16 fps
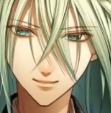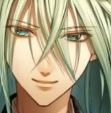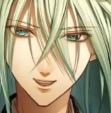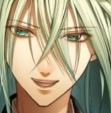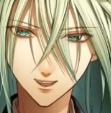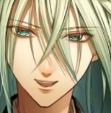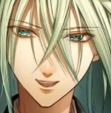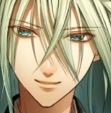
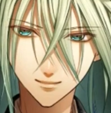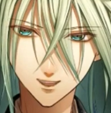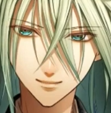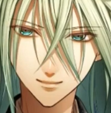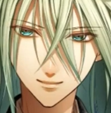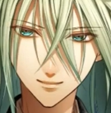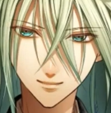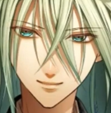Well,
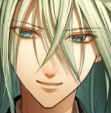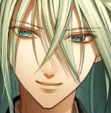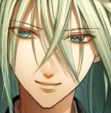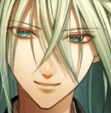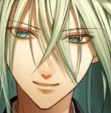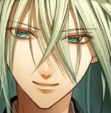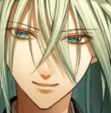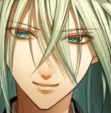
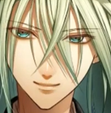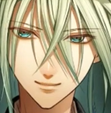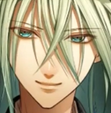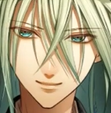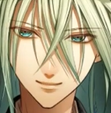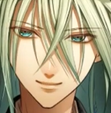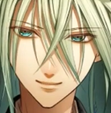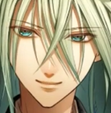I'll
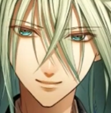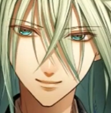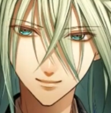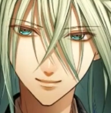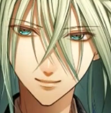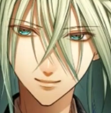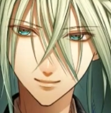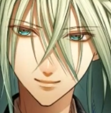see you
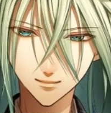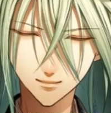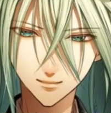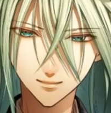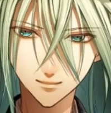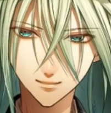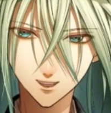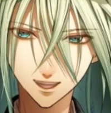around.
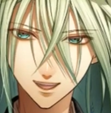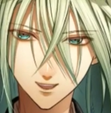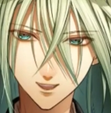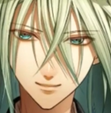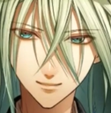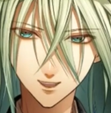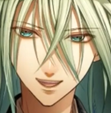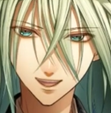
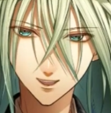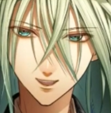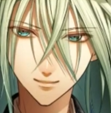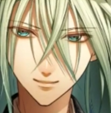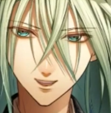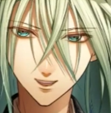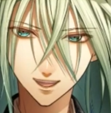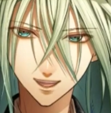I
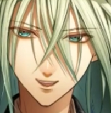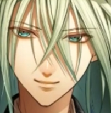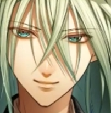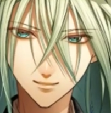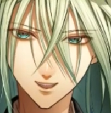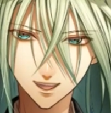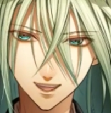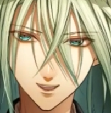had lots of
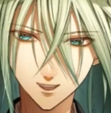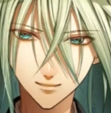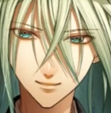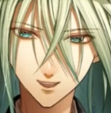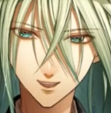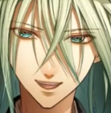fun today.